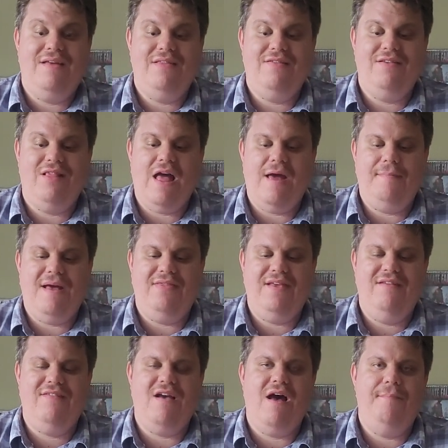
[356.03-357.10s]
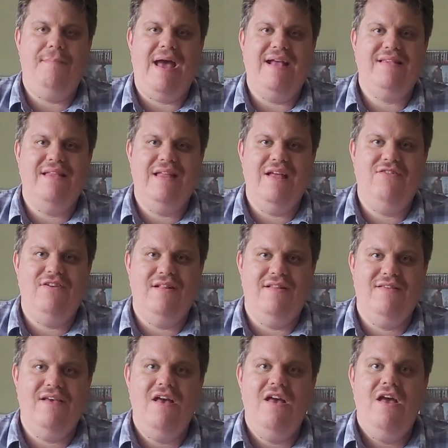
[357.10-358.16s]
this a lot about these compact
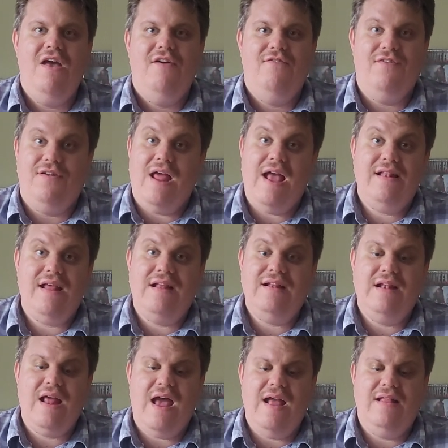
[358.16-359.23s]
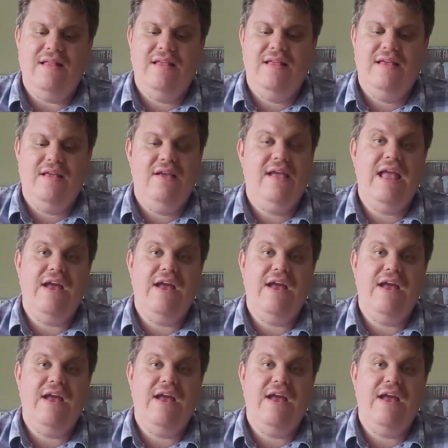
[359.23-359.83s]
editions. For $9.99, you